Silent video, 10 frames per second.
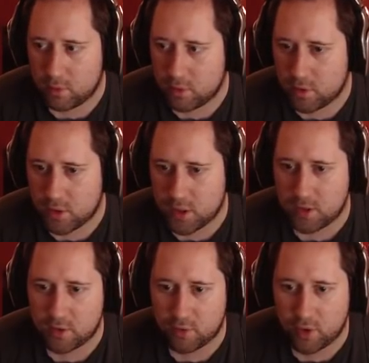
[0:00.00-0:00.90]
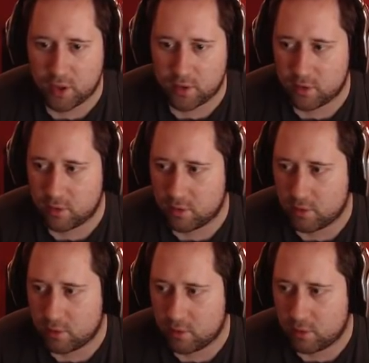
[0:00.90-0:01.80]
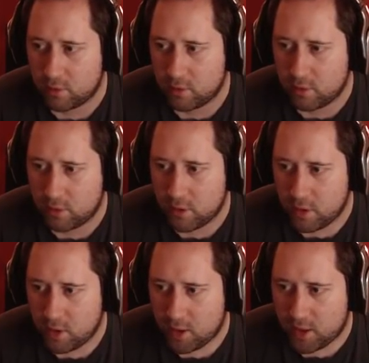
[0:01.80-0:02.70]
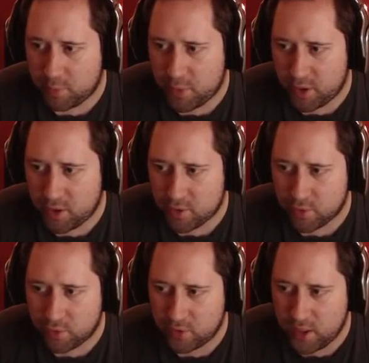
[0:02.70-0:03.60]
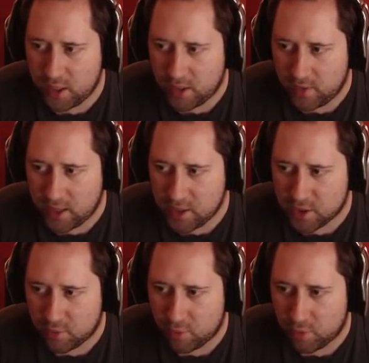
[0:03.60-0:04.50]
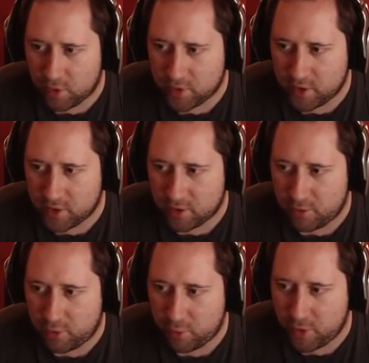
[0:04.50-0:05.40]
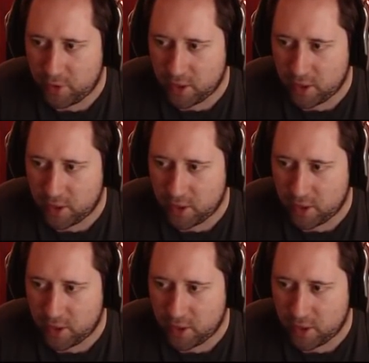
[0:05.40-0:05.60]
Jesus Christ. As Bernard draws near the ancient wall, a sense of foreboding